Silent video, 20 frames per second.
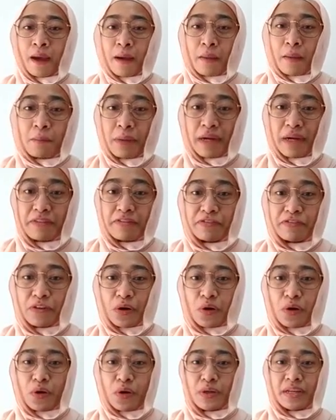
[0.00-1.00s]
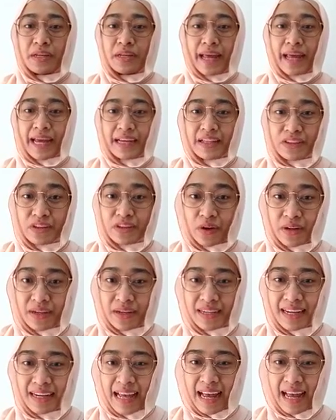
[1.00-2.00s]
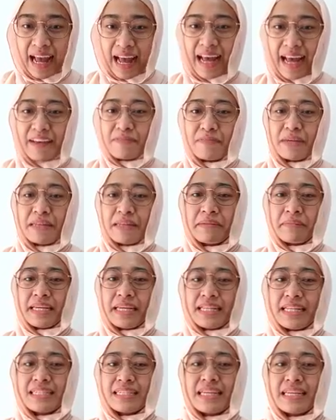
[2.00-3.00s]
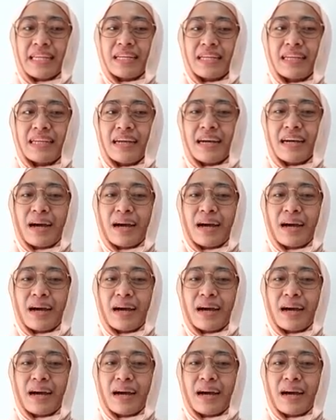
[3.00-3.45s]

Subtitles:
But for hackathon, I've been meeting